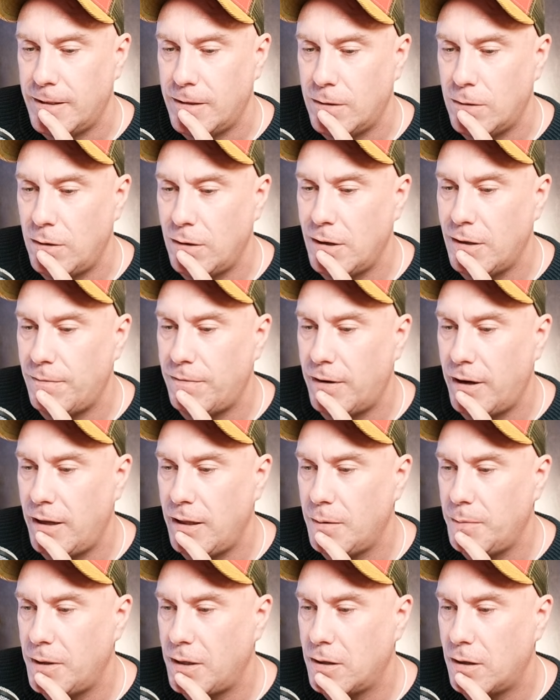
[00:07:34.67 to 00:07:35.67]
Or define
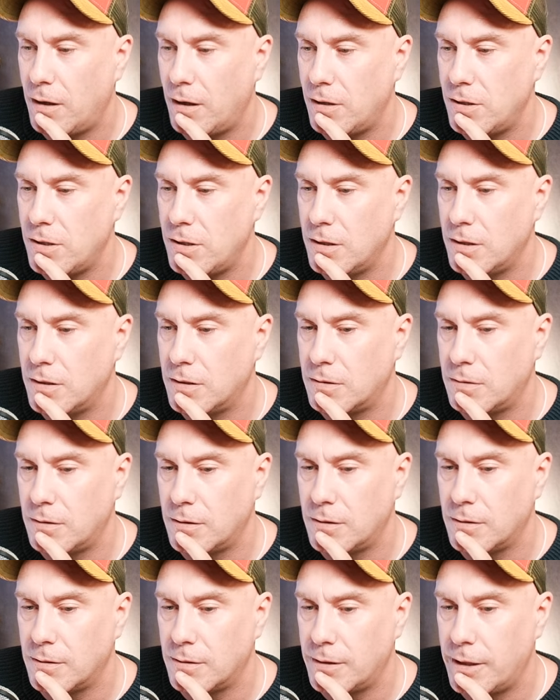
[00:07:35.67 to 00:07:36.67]
them in collections,
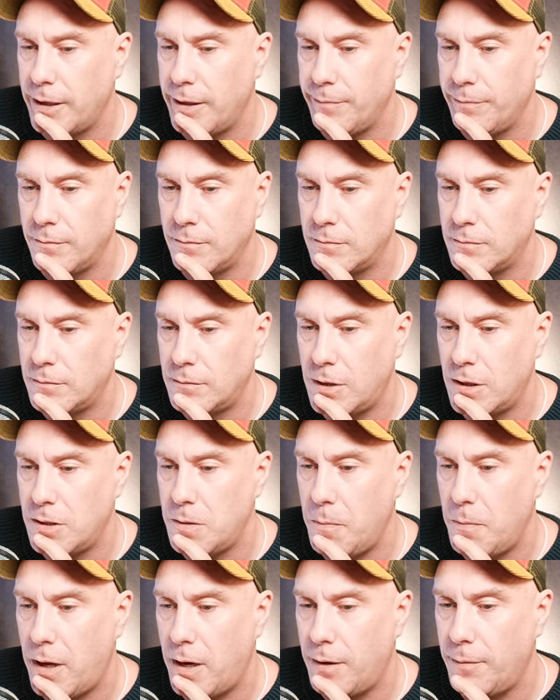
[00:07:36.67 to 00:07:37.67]

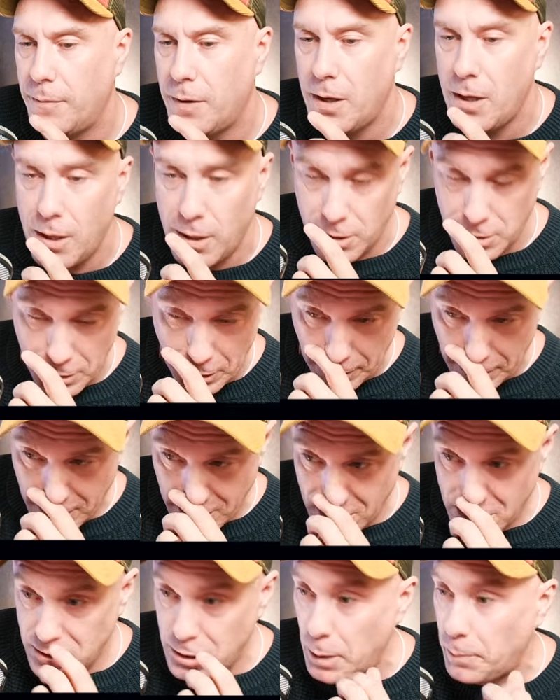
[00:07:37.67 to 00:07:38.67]
doesn't matter. So this
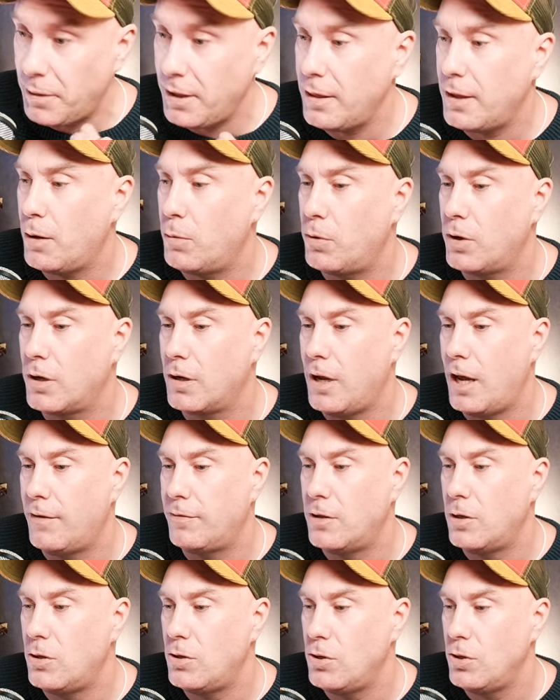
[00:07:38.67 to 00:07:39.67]
is something that we're going to
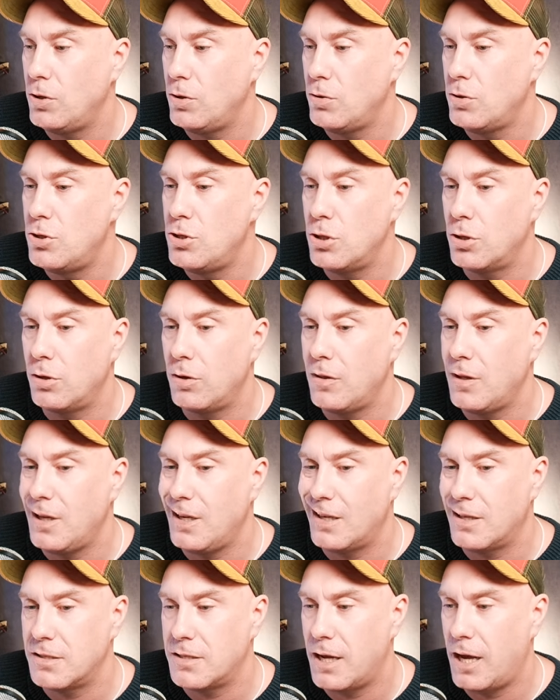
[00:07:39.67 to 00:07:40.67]
have to do during the
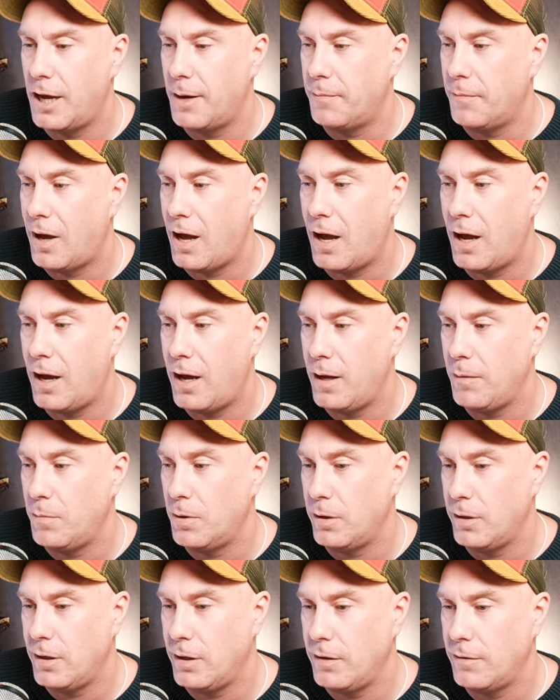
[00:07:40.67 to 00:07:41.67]
exam, I
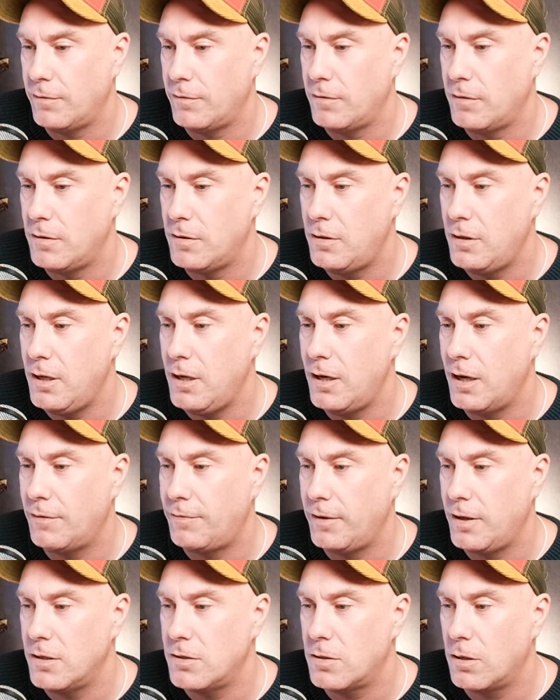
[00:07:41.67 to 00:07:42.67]
believe.
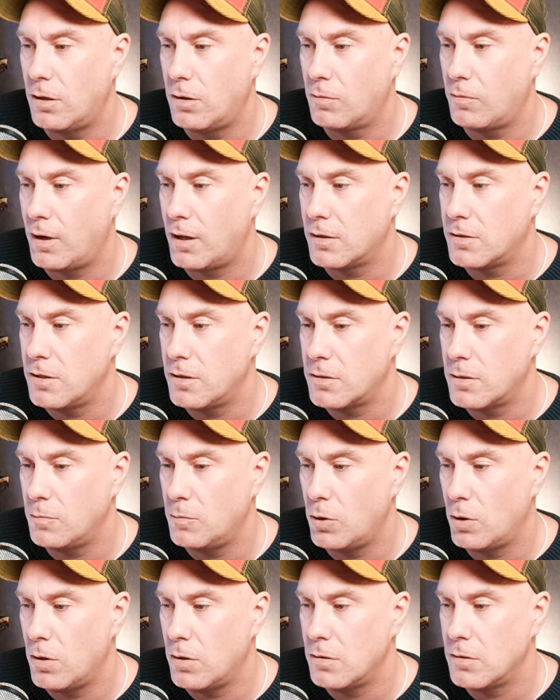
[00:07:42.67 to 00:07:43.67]
DNF install rel system
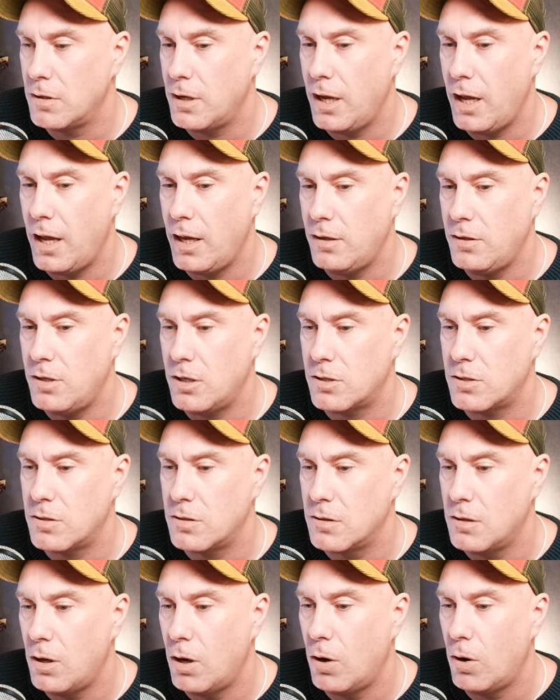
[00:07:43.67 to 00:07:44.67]
roles, and just
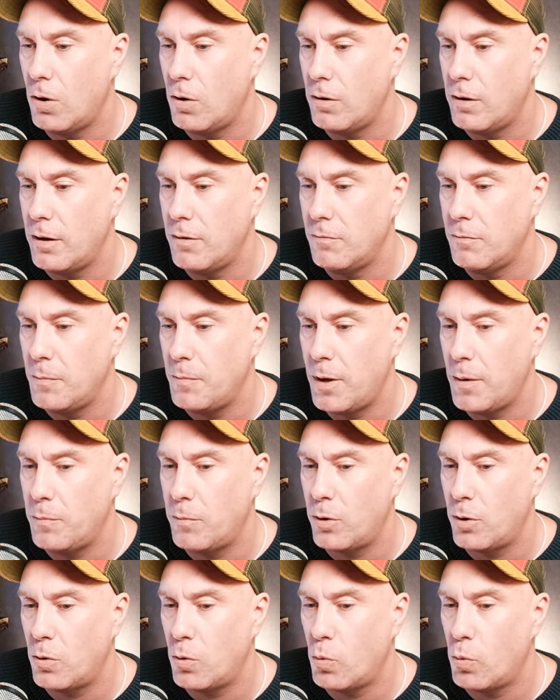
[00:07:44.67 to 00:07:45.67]
know and
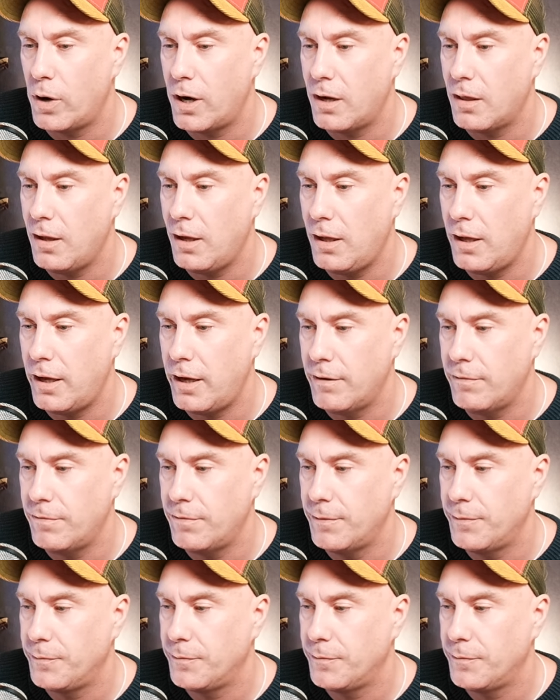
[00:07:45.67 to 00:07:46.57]
remember where they live.